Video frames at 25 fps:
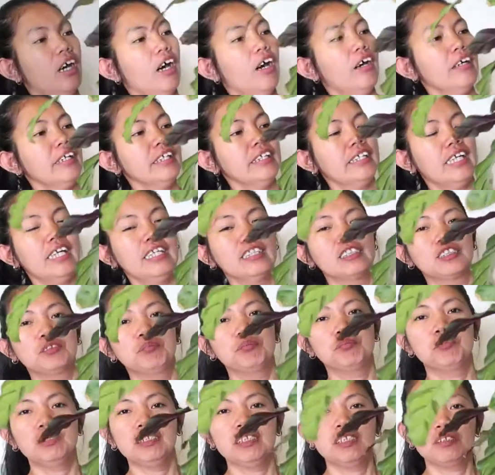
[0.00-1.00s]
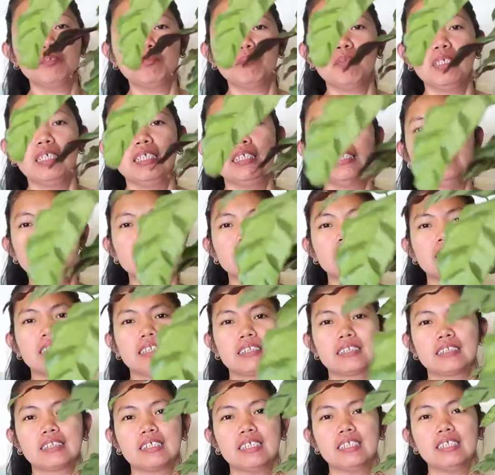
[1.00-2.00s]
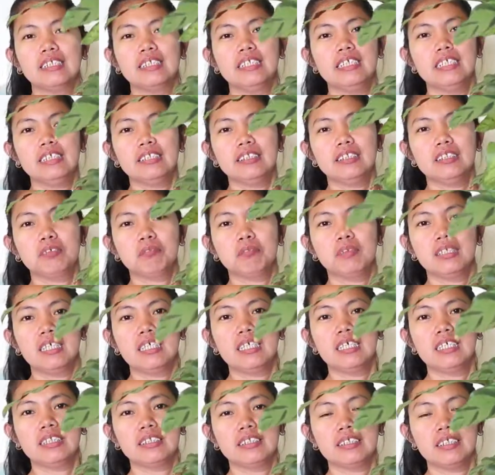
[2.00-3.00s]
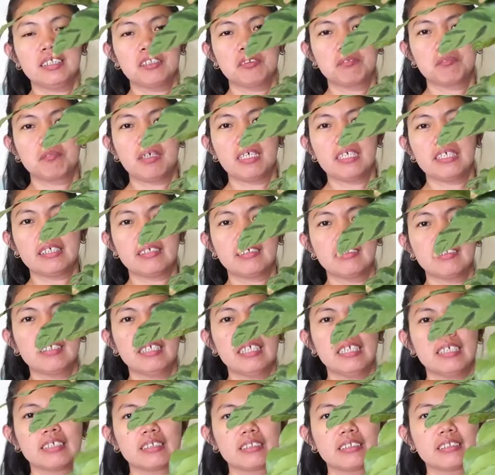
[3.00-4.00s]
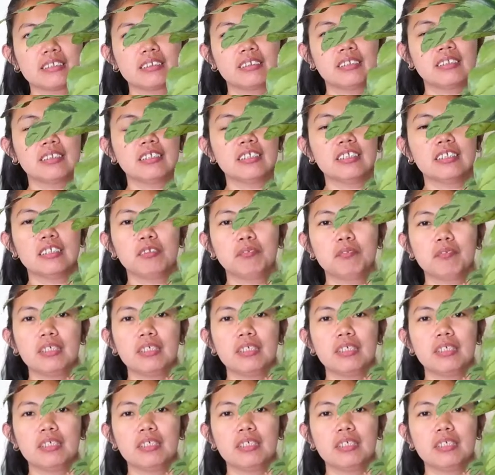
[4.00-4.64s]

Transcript: Okay guys, meet my 6 Calathea plant in my collection,